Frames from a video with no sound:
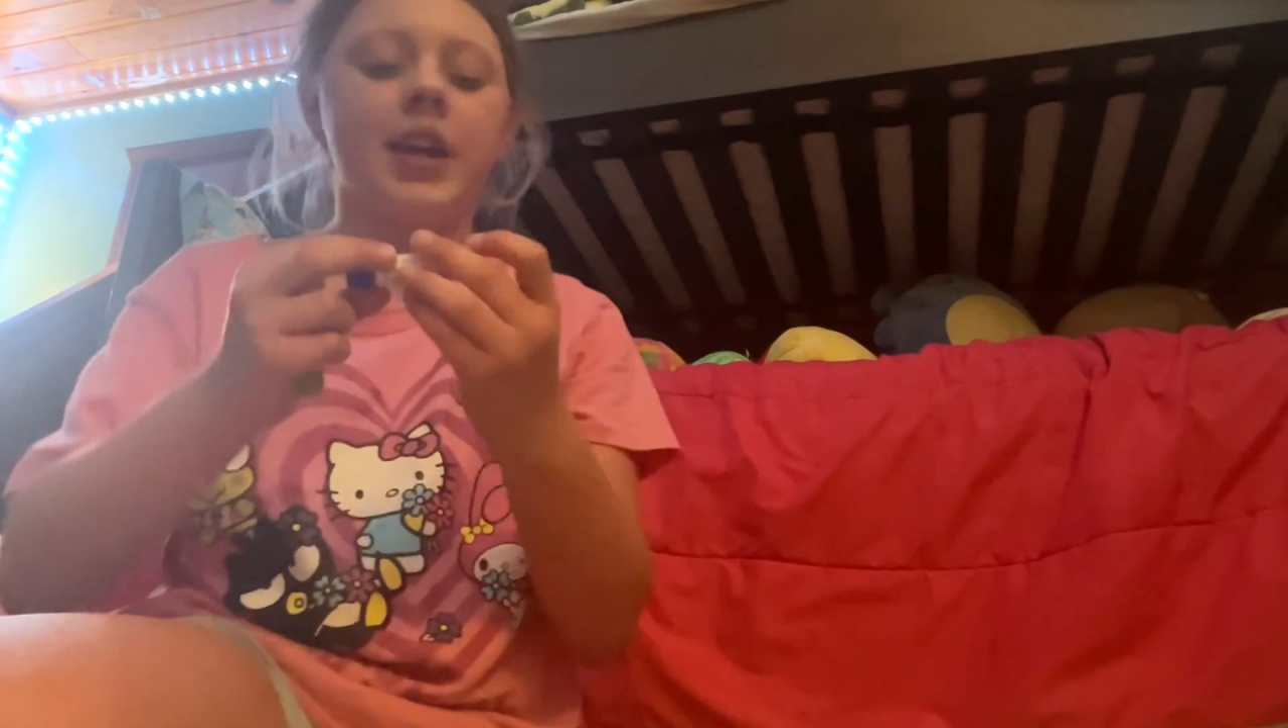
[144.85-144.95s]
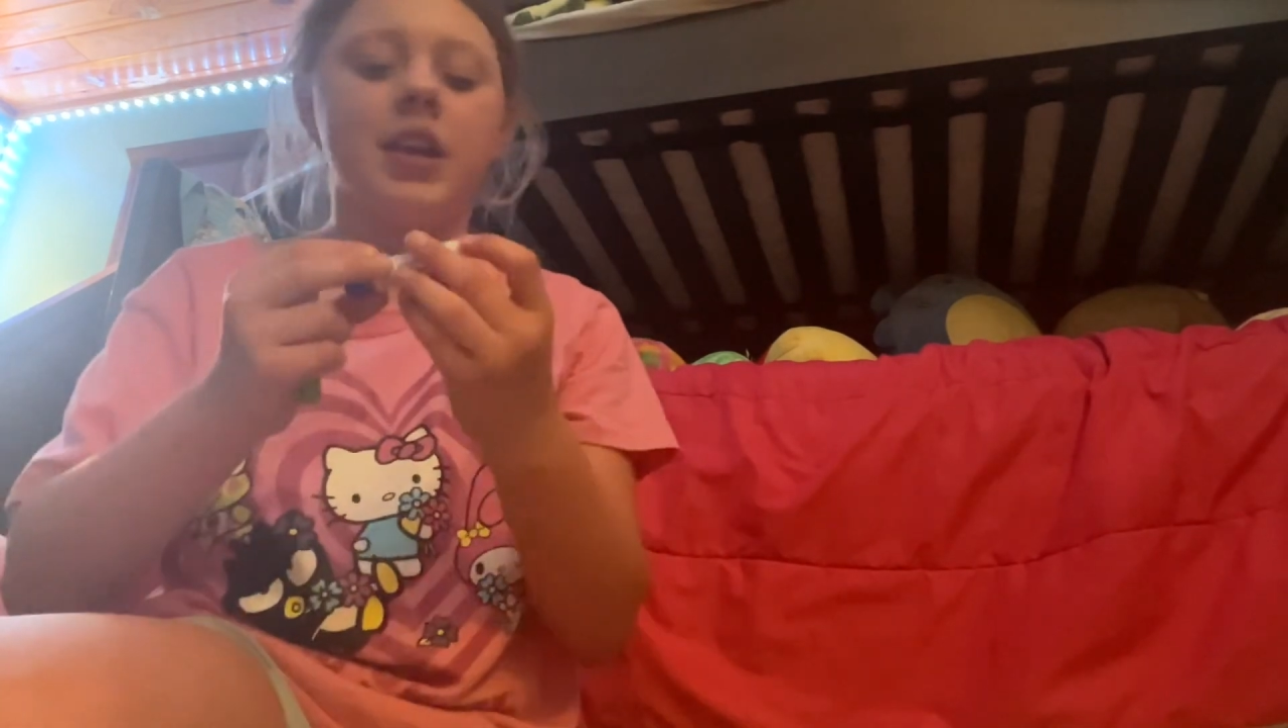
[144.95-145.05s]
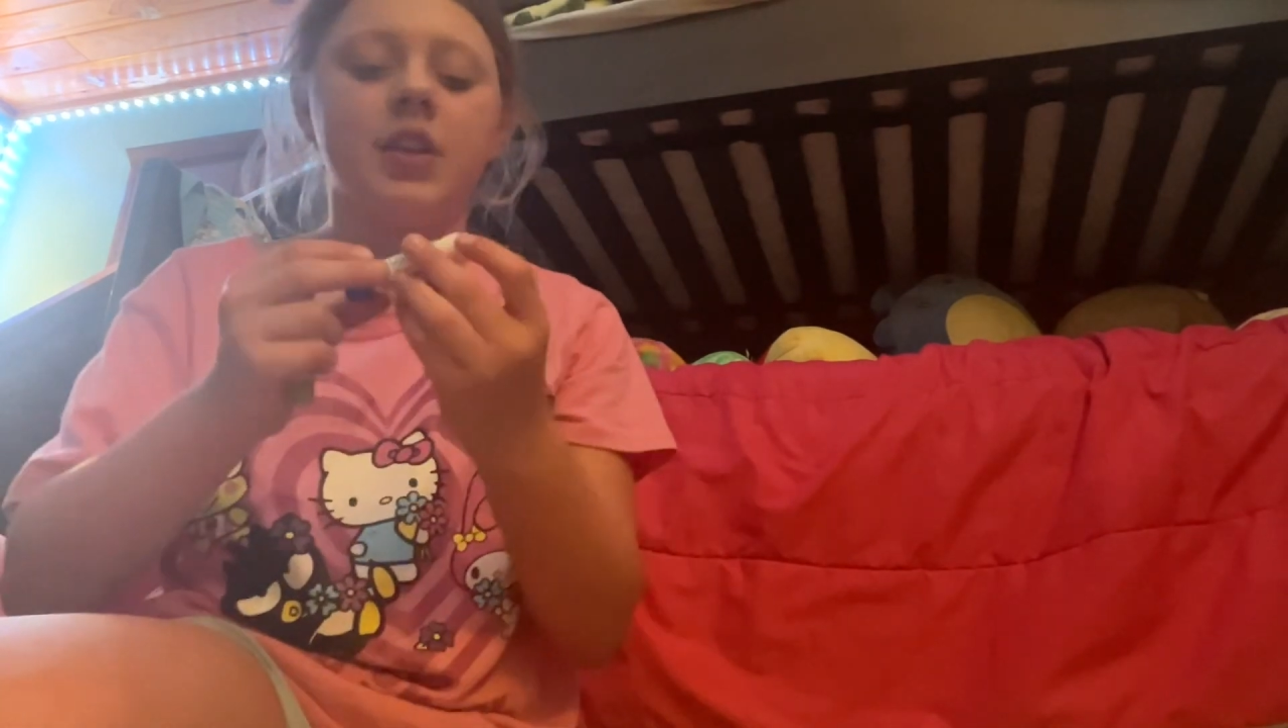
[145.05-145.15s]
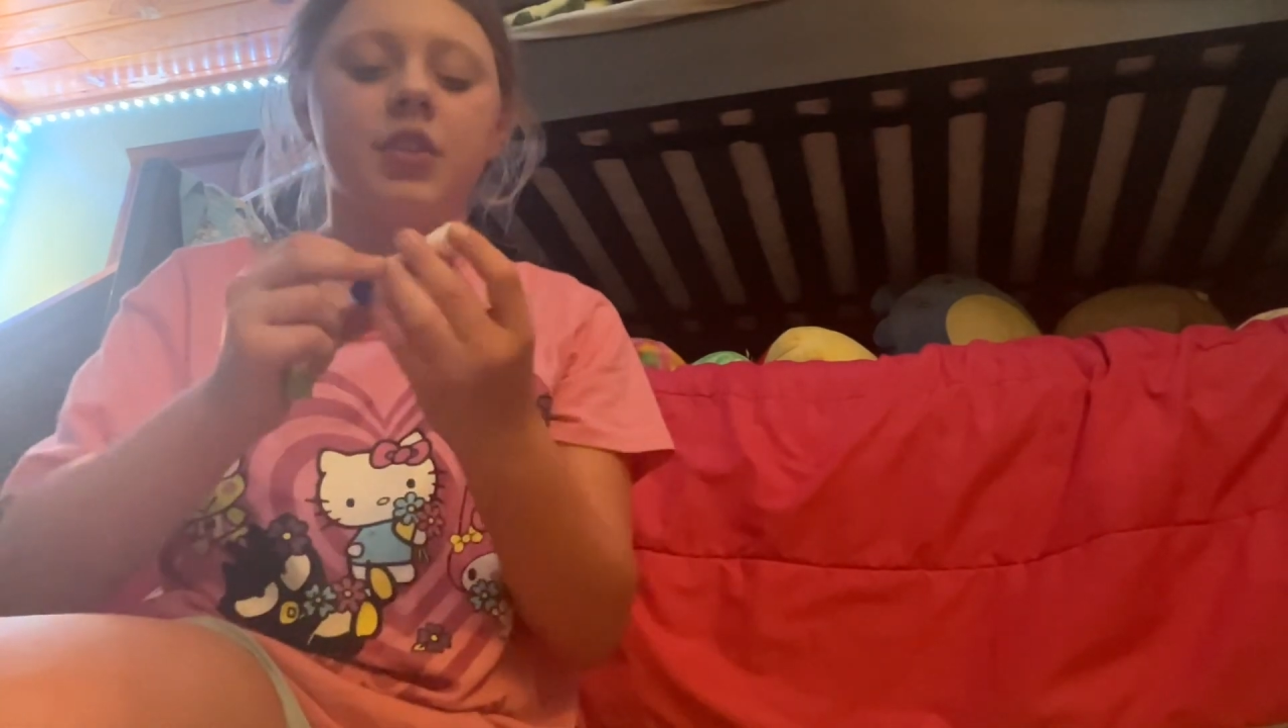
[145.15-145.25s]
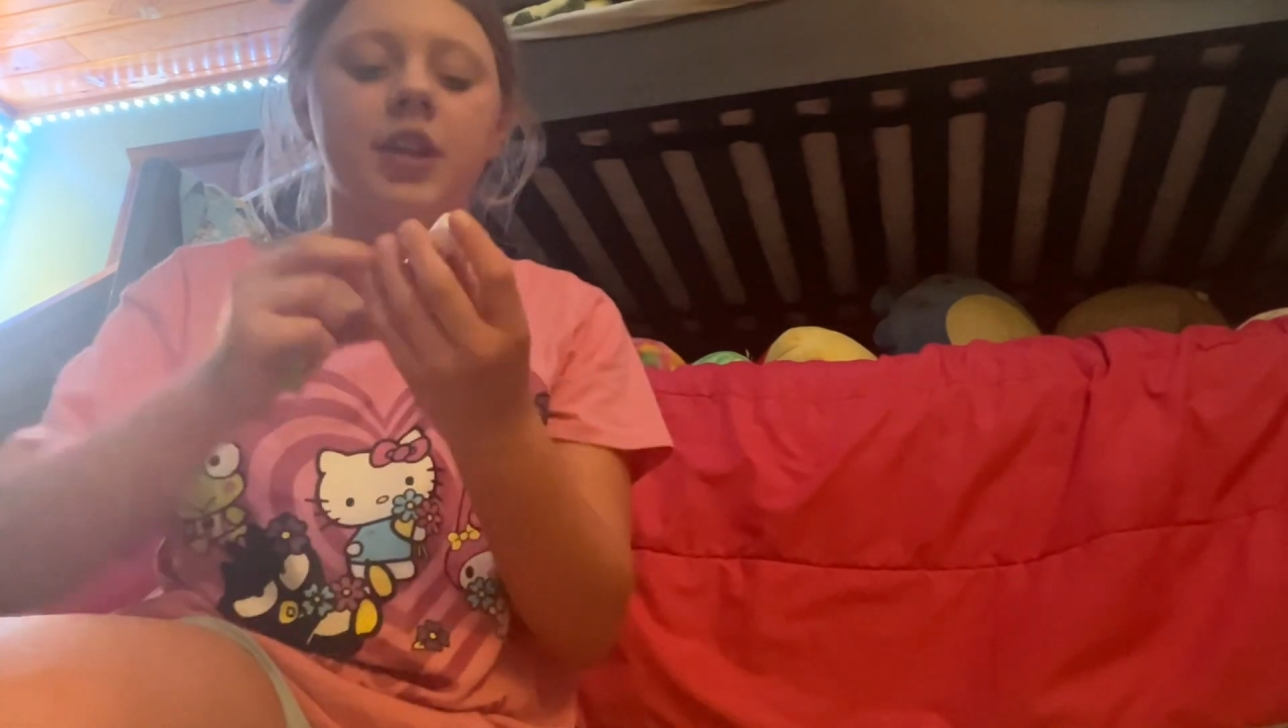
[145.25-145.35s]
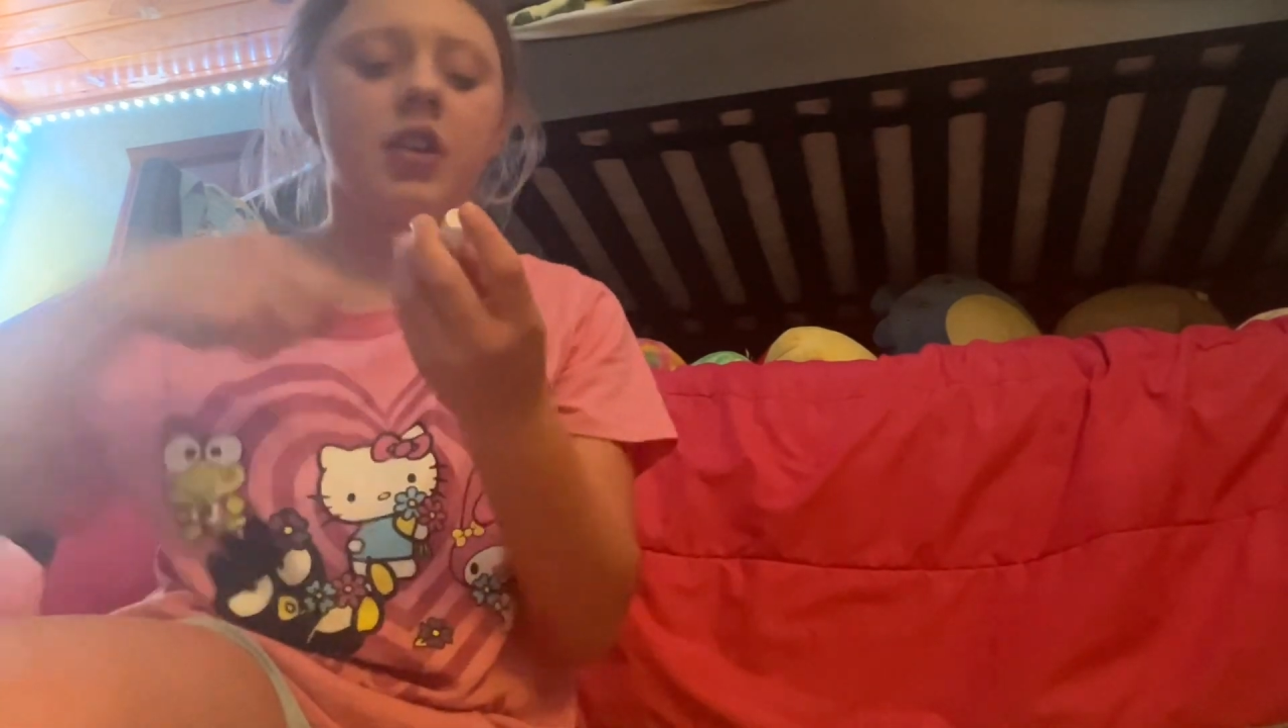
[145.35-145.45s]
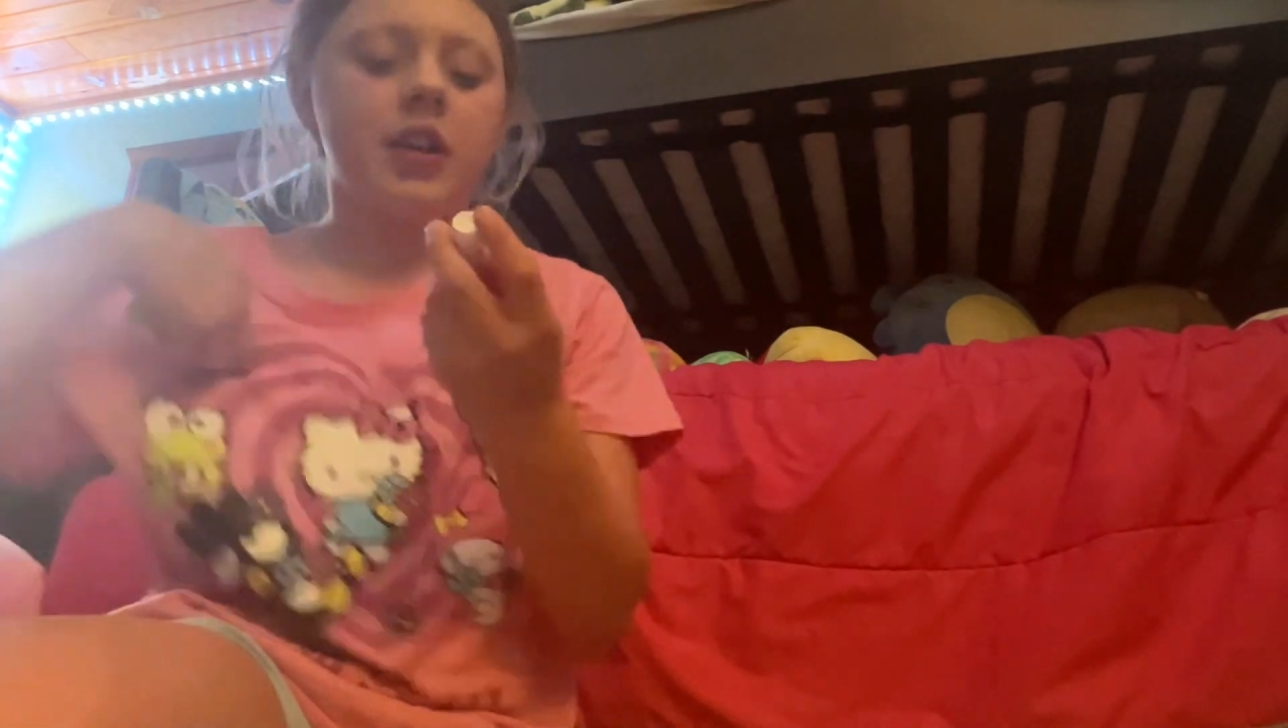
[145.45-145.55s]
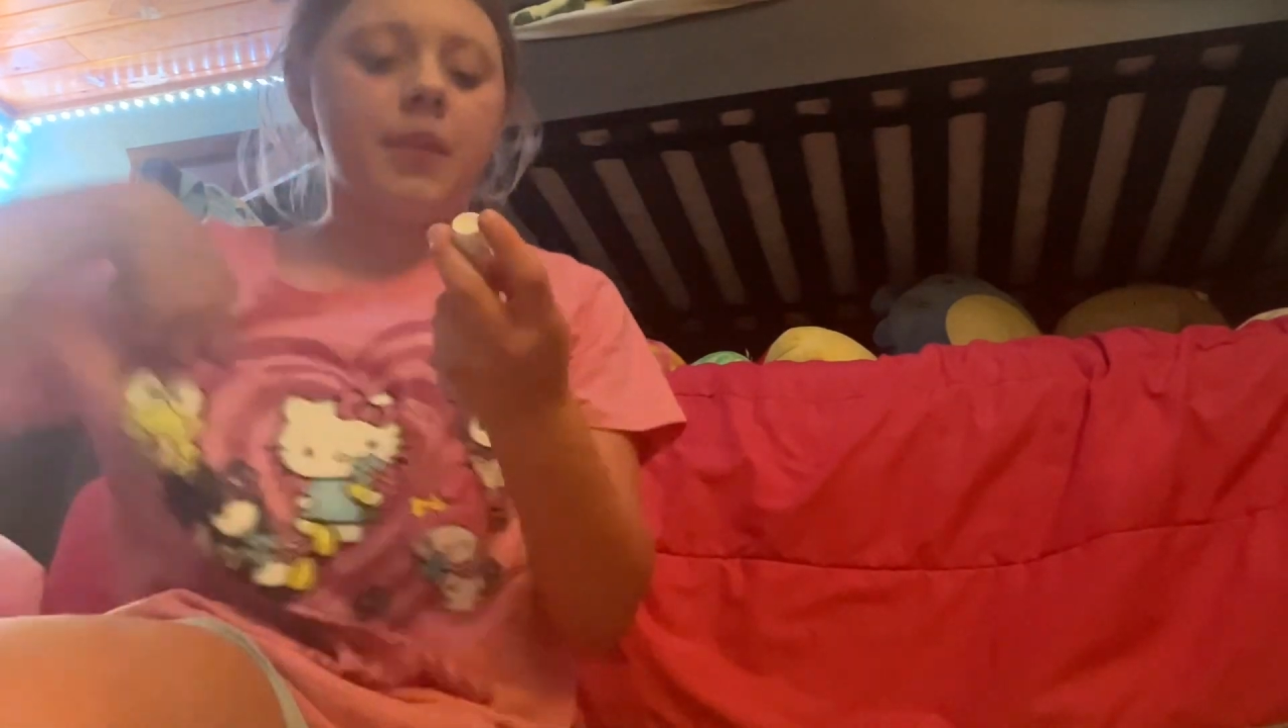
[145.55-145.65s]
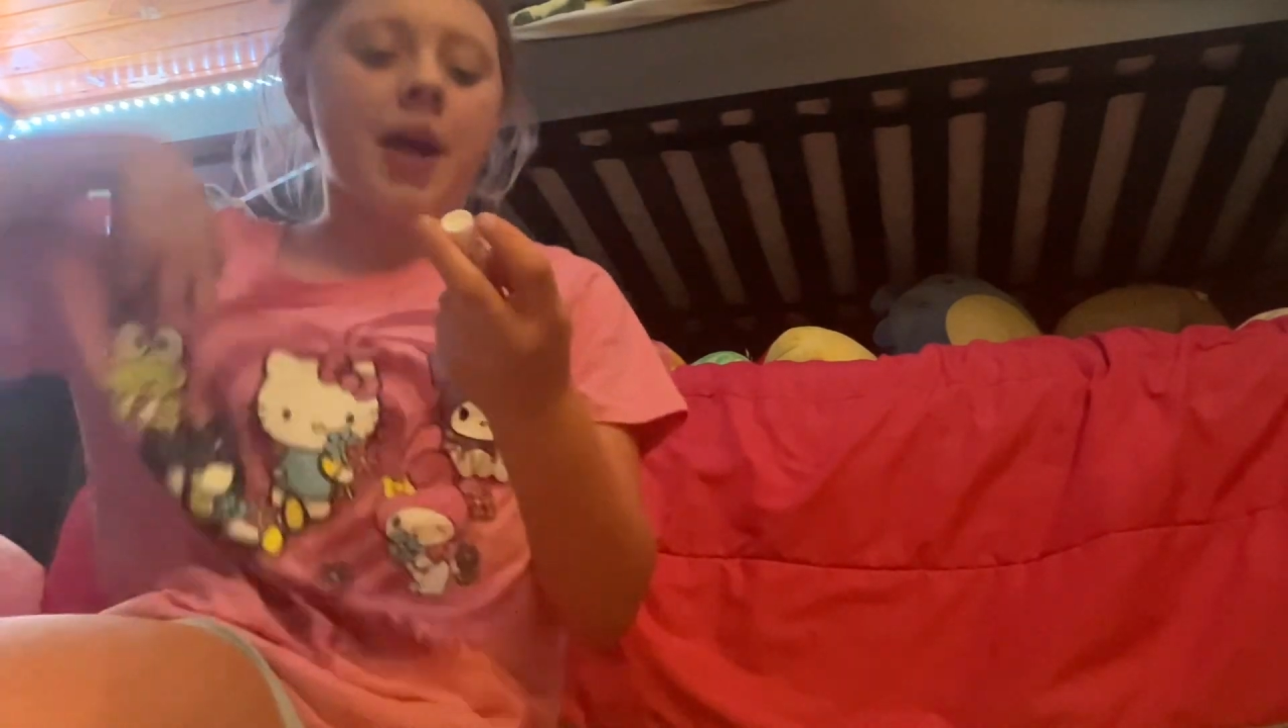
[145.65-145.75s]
and I know that already